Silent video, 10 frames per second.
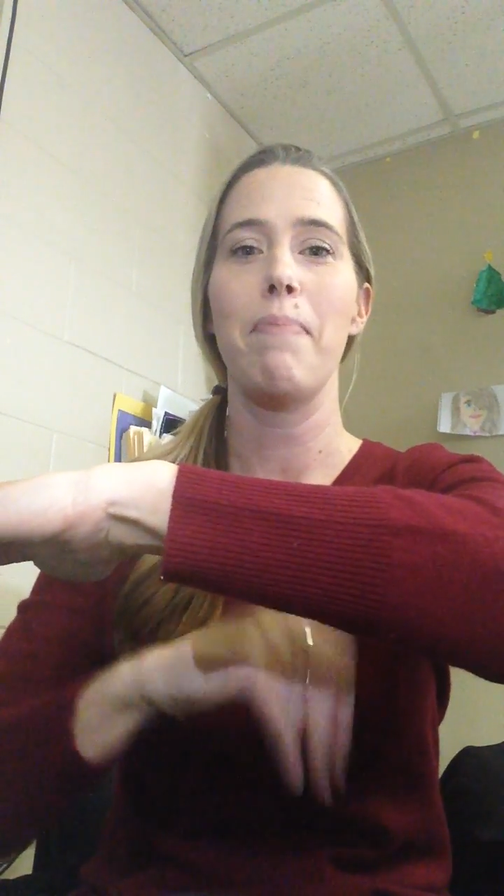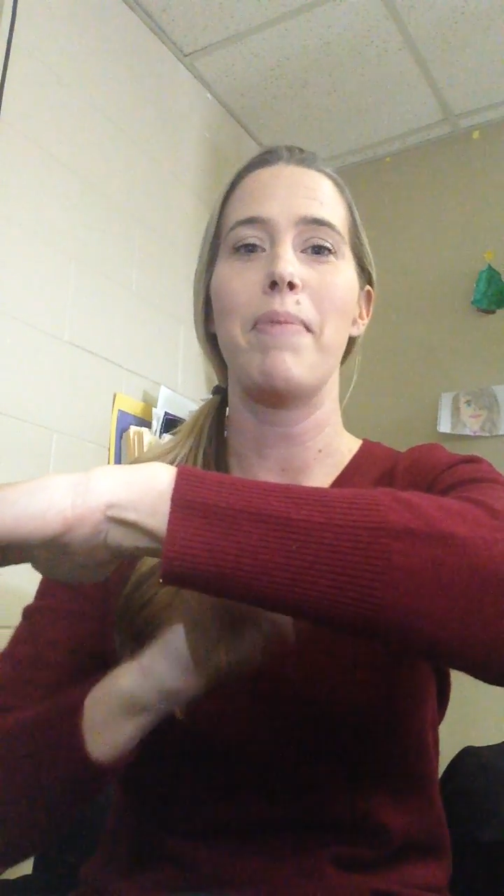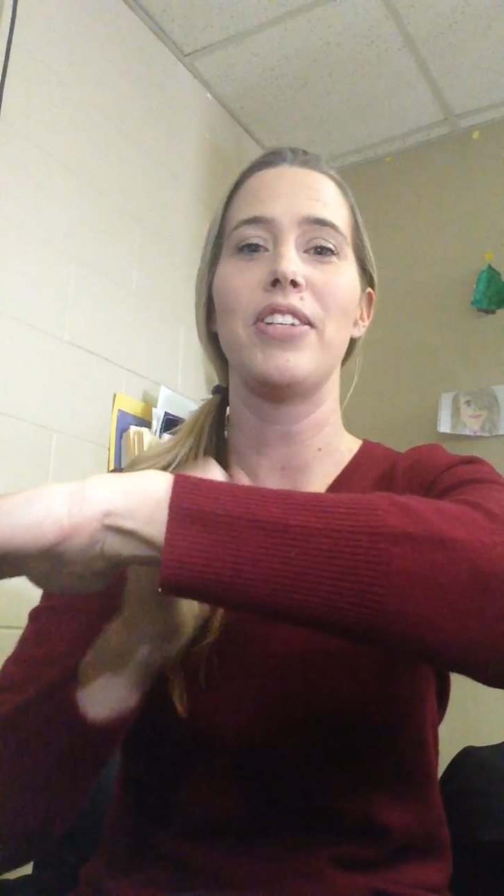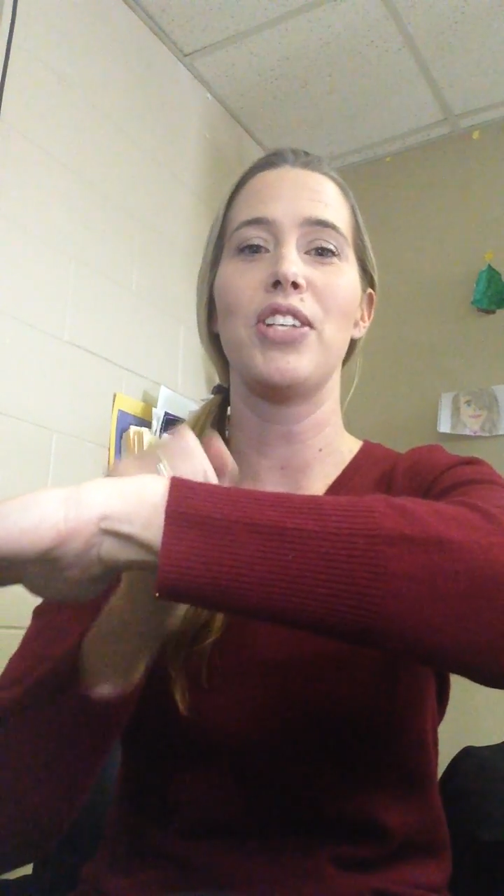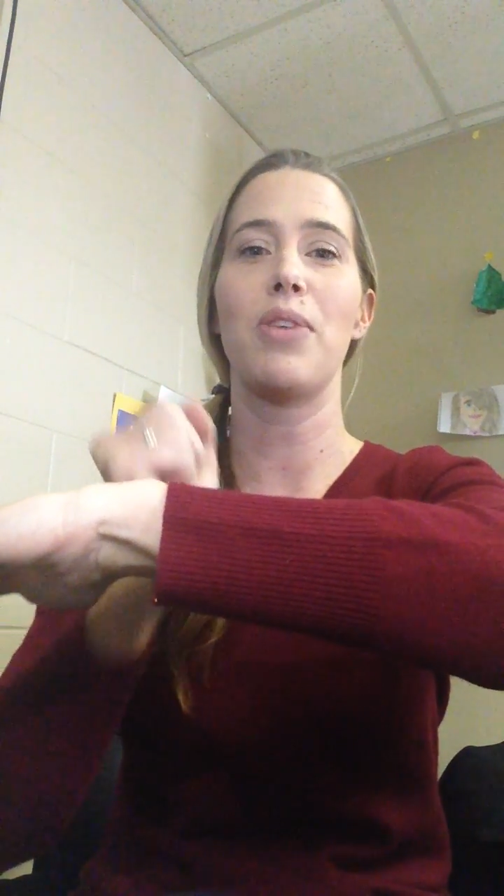
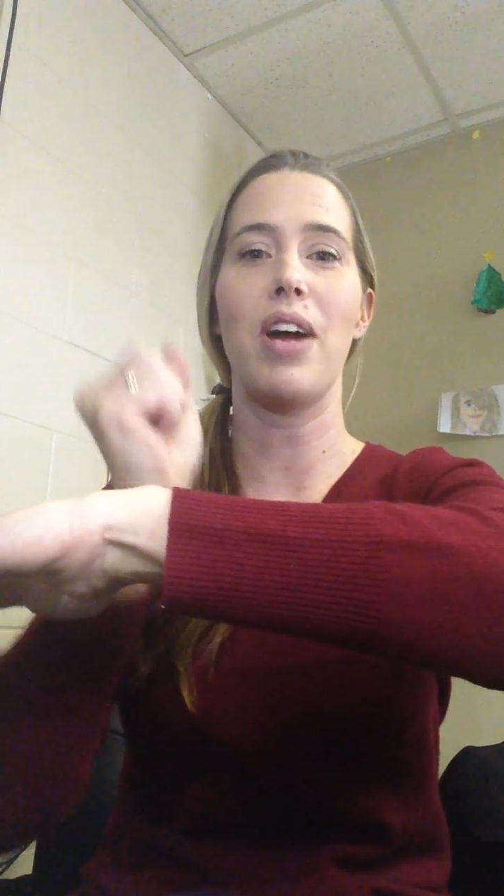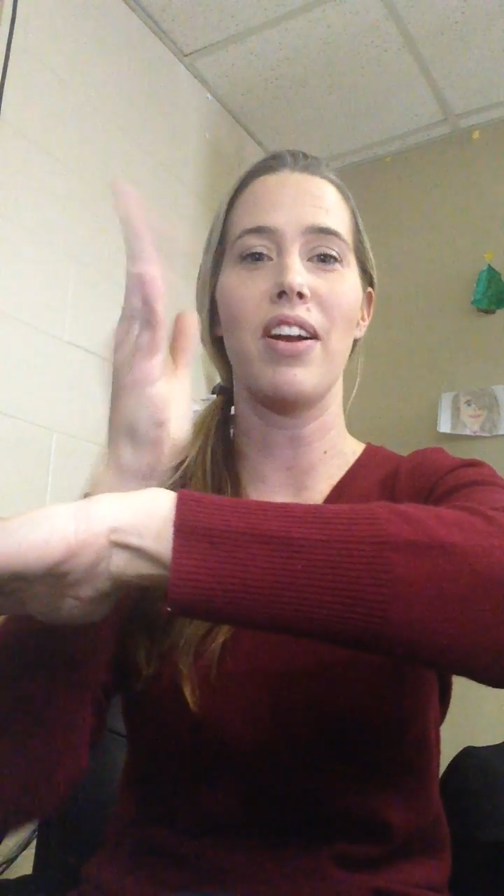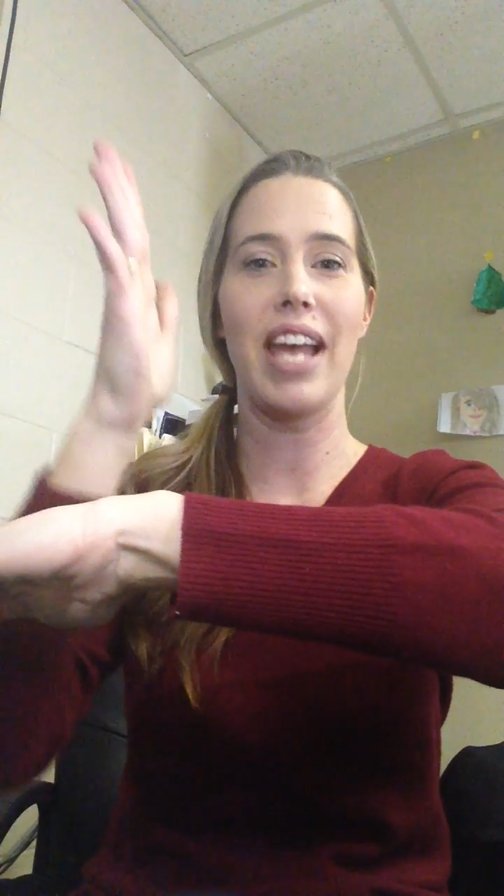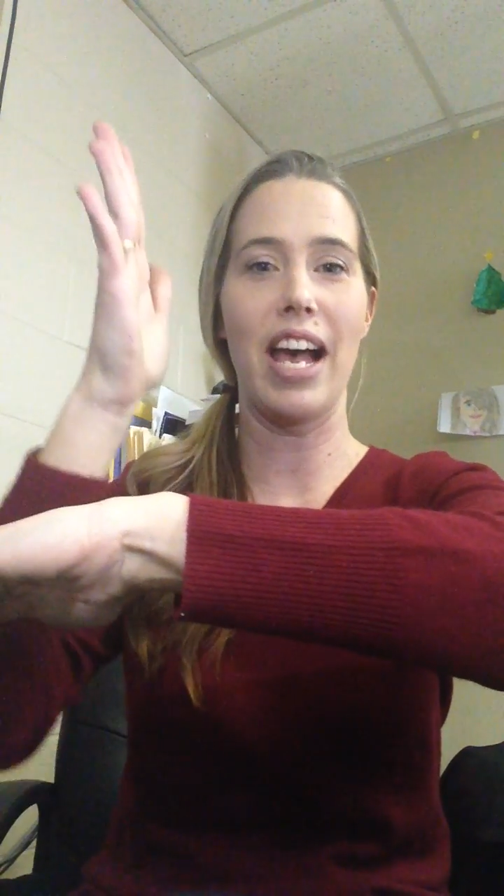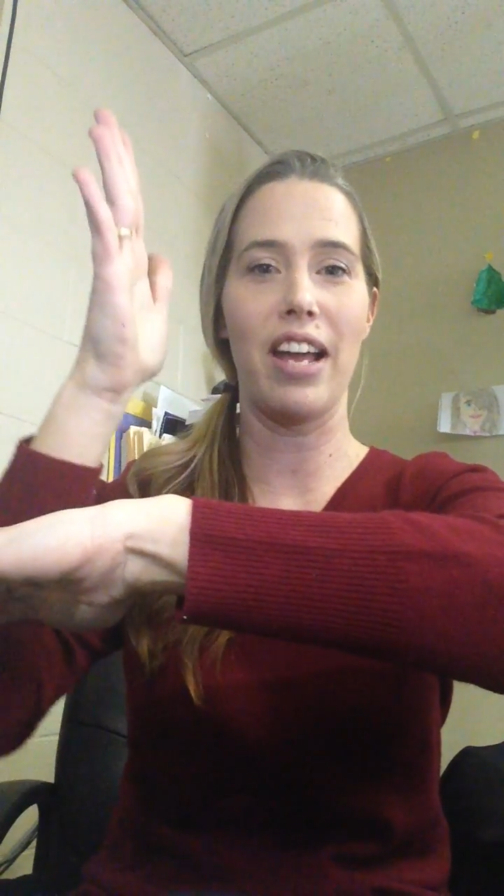Melted
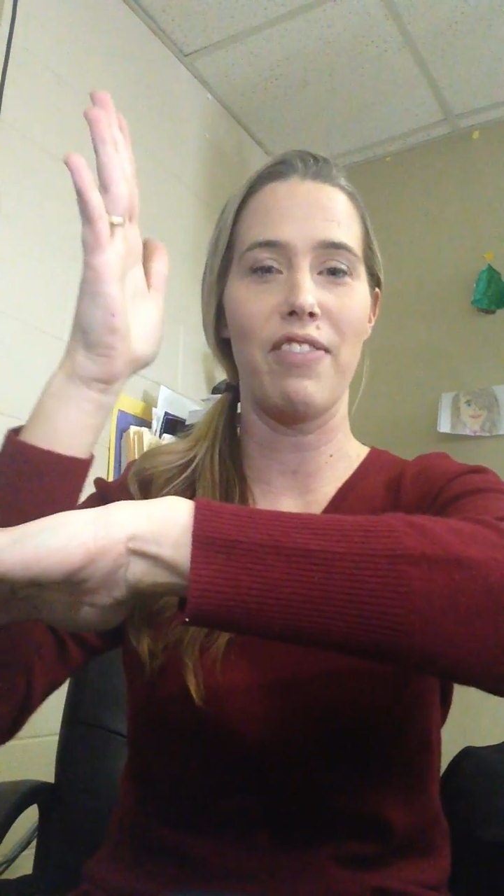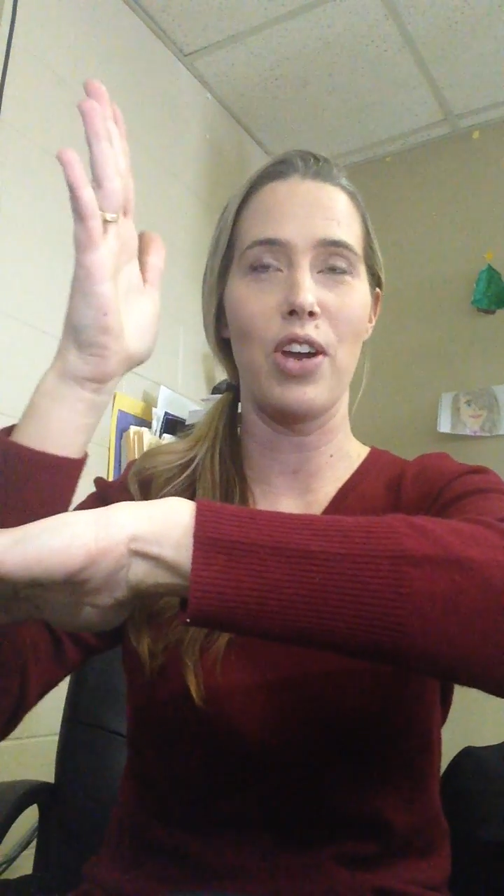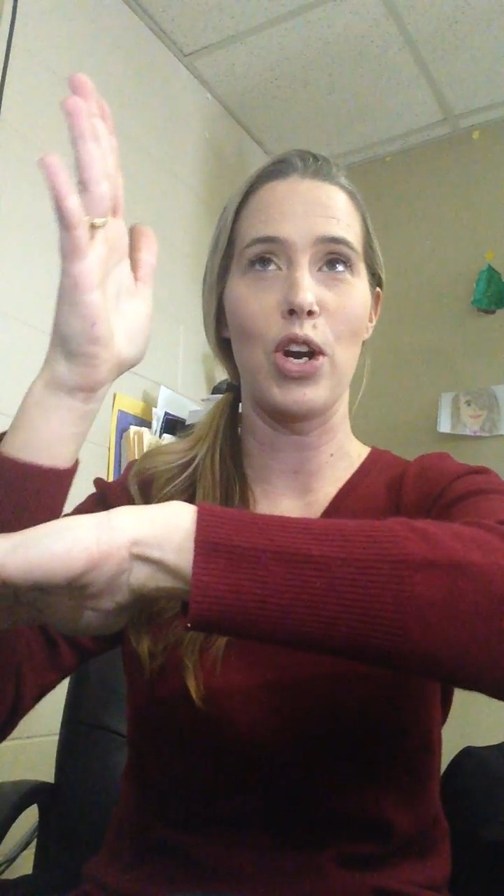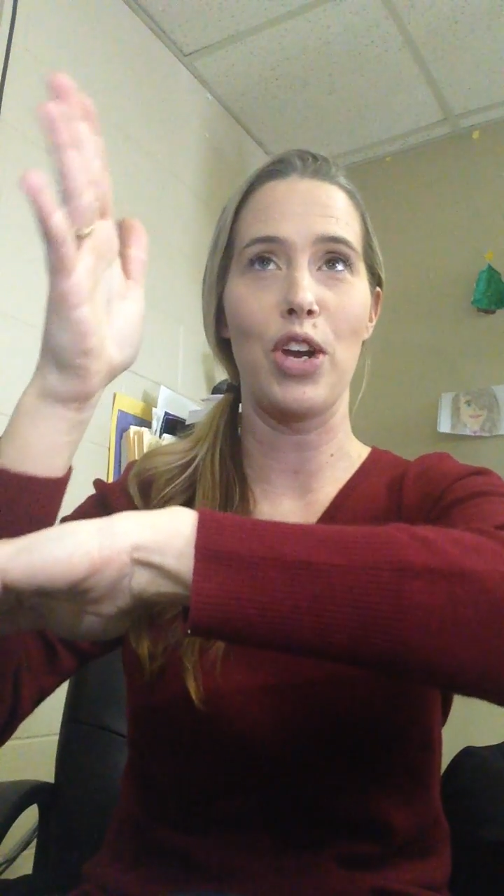rock out of the